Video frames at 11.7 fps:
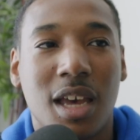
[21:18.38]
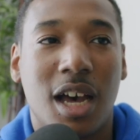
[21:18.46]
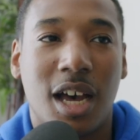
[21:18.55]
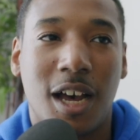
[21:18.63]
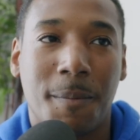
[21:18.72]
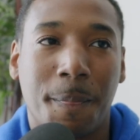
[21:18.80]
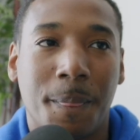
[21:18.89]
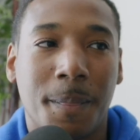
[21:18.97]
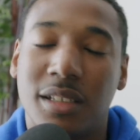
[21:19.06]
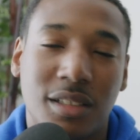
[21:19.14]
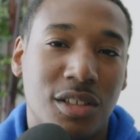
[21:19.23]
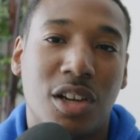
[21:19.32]

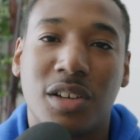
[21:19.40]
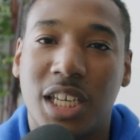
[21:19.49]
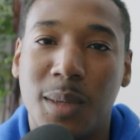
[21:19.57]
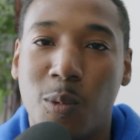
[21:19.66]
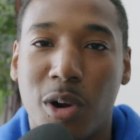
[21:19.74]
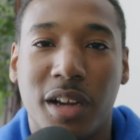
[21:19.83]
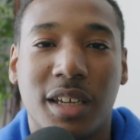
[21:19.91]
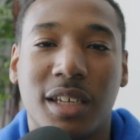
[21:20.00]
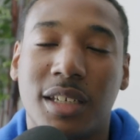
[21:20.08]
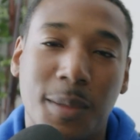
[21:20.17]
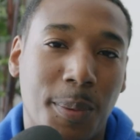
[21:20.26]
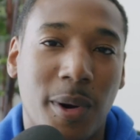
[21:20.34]
You know, keep working,
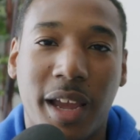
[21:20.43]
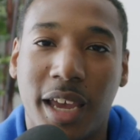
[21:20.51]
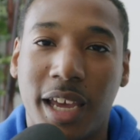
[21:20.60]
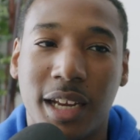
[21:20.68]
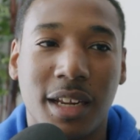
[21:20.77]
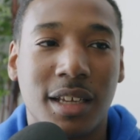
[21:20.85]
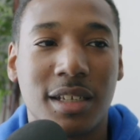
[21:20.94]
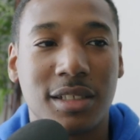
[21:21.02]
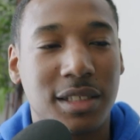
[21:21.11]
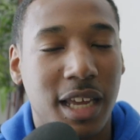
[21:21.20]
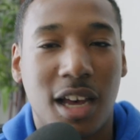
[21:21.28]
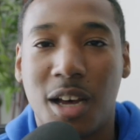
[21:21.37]
keep praying,
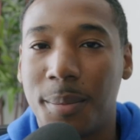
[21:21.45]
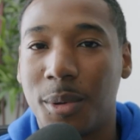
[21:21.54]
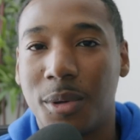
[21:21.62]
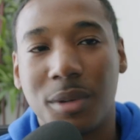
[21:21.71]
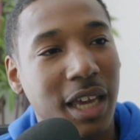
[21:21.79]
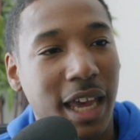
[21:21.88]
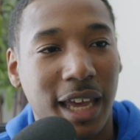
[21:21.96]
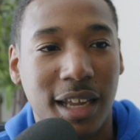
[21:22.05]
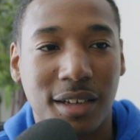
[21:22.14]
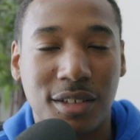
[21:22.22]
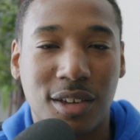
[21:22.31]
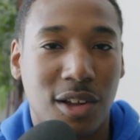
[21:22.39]
stay humble,
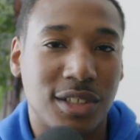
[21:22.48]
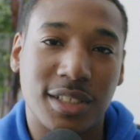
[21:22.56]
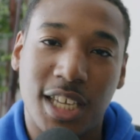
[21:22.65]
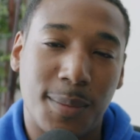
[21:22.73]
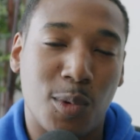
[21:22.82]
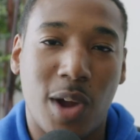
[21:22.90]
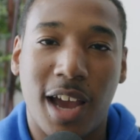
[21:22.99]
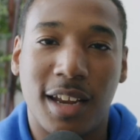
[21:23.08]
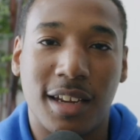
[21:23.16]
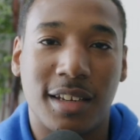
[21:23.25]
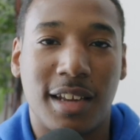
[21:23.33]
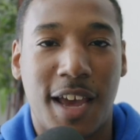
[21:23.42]
and you know, just keep
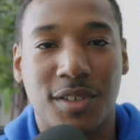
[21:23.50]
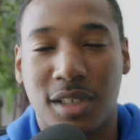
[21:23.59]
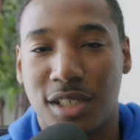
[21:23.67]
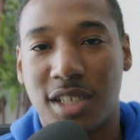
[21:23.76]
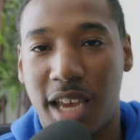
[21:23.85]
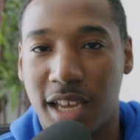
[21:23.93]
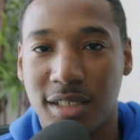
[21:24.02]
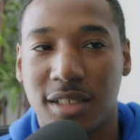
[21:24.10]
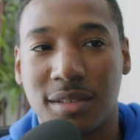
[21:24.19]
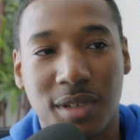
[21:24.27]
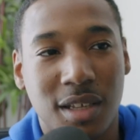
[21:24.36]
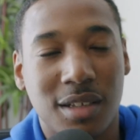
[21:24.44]
grinding. Life's gonna change
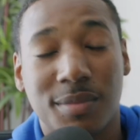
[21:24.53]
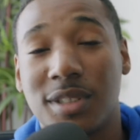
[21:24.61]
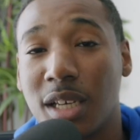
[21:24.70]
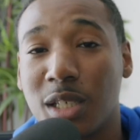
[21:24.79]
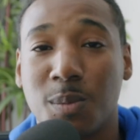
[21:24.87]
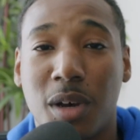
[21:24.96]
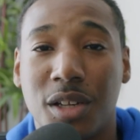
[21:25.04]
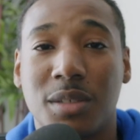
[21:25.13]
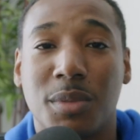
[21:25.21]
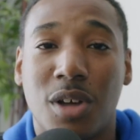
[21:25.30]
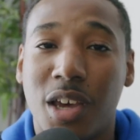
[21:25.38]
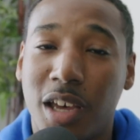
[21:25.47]
in 6 months,
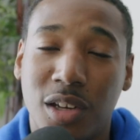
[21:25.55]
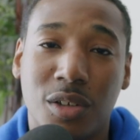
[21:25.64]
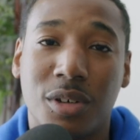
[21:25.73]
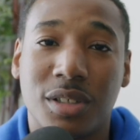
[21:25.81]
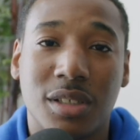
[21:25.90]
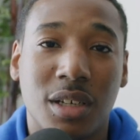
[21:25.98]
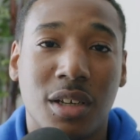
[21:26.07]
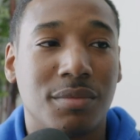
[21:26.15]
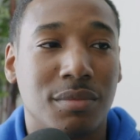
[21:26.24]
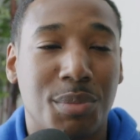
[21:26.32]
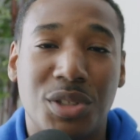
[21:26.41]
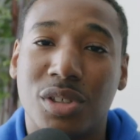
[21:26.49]
but all you gotta do is
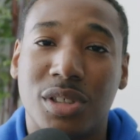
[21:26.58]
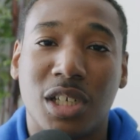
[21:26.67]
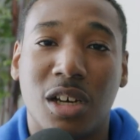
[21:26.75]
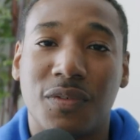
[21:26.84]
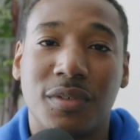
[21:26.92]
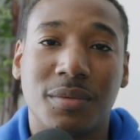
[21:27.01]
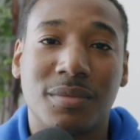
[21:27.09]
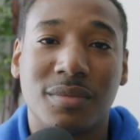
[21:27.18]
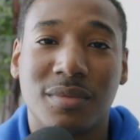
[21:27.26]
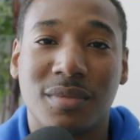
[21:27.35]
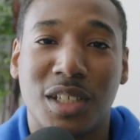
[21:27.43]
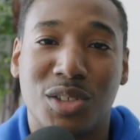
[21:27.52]
beat yourself
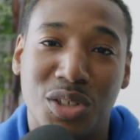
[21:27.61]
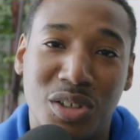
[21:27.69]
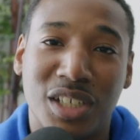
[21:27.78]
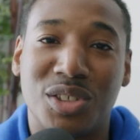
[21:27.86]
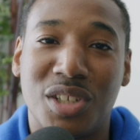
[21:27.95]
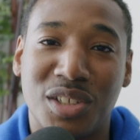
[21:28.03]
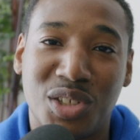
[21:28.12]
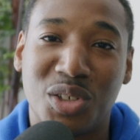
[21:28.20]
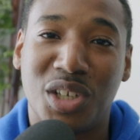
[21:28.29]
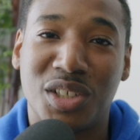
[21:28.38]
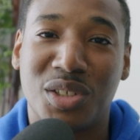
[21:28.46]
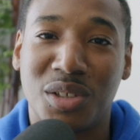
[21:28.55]
until you
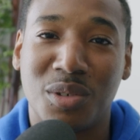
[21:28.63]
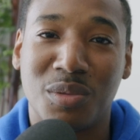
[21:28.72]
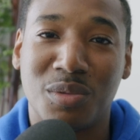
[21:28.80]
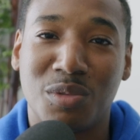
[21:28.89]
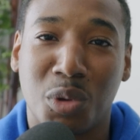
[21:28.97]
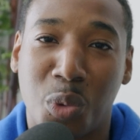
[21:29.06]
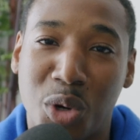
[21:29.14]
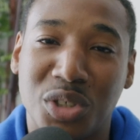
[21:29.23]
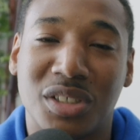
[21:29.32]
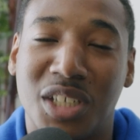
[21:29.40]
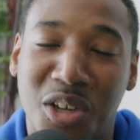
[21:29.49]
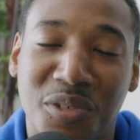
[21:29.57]
get to reward
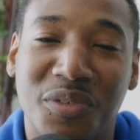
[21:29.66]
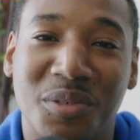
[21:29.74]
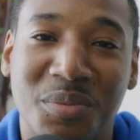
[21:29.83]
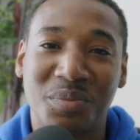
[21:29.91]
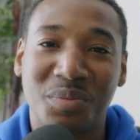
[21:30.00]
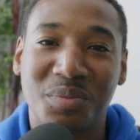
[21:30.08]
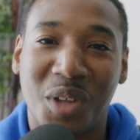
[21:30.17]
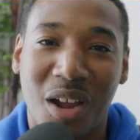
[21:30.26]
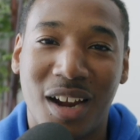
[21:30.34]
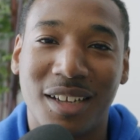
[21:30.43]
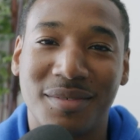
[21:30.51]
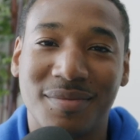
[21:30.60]
yourself. All
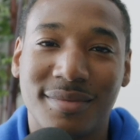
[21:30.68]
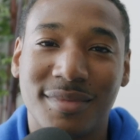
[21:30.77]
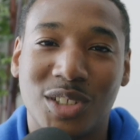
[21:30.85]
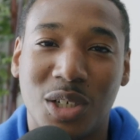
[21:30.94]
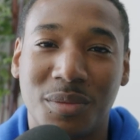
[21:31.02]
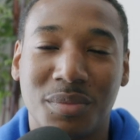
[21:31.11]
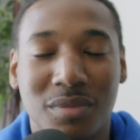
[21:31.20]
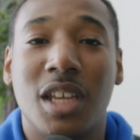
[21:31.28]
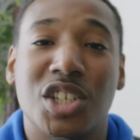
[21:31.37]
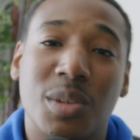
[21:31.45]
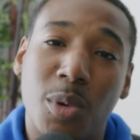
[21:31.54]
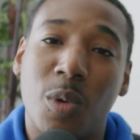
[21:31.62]
right. So
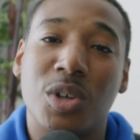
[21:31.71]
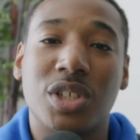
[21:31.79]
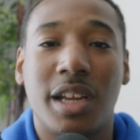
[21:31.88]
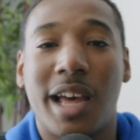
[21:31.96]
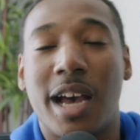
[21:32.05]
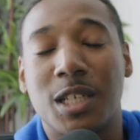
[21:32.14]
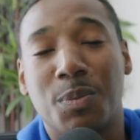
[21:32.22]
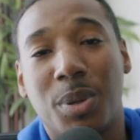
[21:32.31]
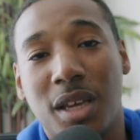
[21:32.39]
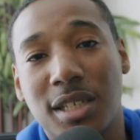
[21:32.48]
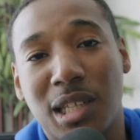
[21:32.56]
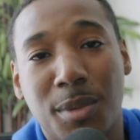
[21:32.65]
it's your boy One Shot Nas.
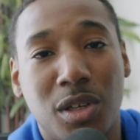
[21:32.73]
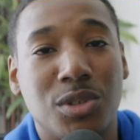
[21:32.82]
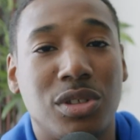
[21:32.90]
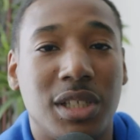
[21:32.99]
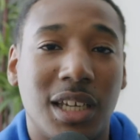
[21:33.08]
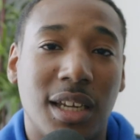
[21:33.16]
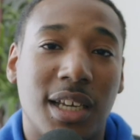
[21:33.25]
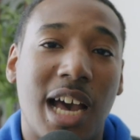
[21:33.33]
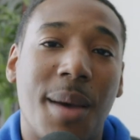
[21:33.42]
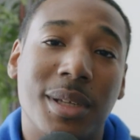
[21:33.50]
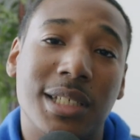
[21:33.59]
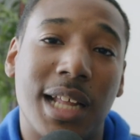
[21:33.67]
Peace. Let me know what you think in the
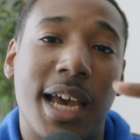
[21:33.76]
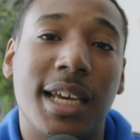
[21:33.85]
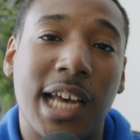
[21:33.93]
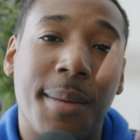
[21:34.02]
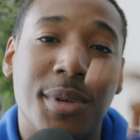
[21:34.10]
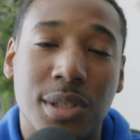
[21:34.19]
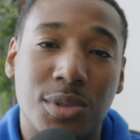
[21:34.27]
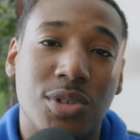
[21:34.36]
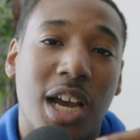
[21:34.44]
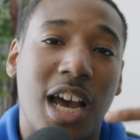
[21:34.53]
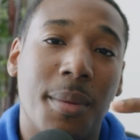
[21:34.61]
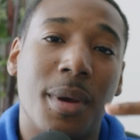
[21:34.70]
comments. Like, comment,
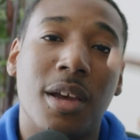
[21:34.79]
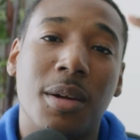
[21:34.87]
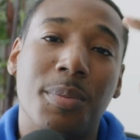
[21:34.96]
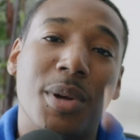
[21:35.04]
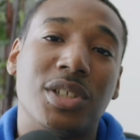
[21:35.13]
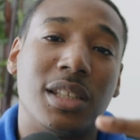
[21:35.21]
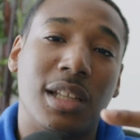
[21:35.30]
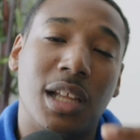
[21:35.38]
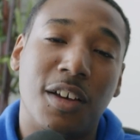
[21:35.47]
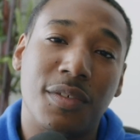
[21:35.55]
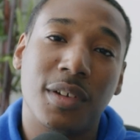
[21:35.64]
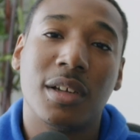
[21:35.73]
subscribe. Appreciate the
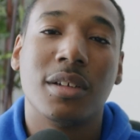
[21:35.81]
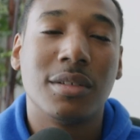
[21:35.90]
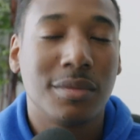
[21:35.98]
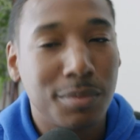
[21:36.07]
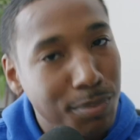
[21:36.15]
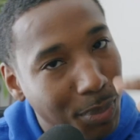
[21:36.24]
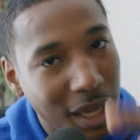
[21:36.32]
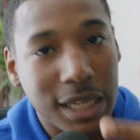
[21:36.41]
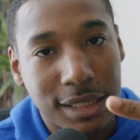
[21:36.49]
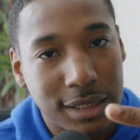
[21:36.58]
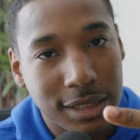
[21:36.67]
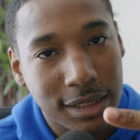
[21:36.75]
love.
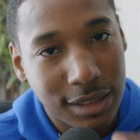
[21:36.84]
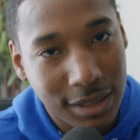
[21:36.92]
Peace.